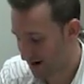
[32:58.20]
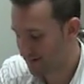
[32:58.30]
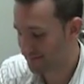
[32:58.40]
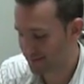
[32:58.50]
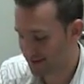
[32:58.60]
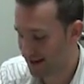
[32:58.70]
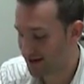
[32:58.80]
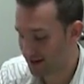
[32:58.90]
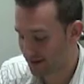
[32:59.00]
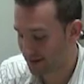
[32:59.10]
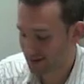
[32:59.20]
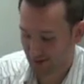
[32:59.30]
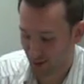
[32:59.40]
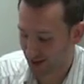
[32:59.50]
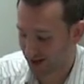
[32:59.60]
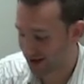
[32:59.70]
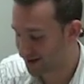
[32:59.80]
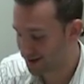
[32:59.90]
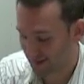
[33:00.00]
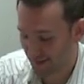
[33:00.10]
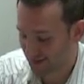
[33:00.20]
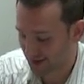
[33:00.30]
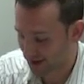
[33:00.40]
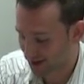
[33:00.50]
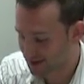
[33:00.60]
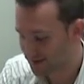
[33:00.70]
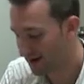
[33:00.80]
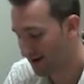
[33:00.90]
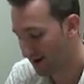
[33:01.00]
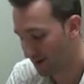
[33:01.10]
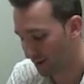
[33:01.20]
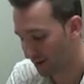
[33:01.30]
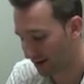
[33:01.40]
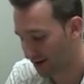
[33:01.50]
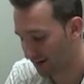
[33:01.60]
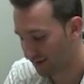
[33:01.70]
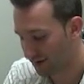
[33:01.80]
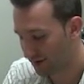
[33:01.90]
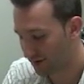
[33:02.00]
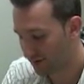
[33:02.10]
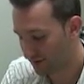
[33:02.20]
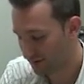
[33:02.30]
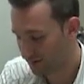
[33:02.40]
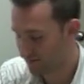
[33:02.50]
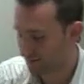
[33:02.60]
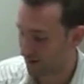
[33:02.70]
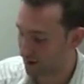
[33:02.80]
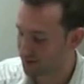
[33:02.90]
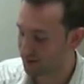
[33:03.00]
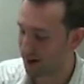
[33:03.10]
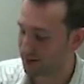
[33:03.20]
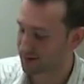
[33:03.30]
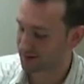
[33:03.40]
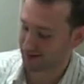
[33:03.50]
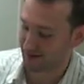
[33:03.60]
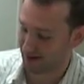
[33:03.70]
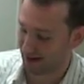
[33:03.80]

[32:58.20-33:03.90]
Right? 10 years, 20 years, 50 years, we're going to cover you for those amounts,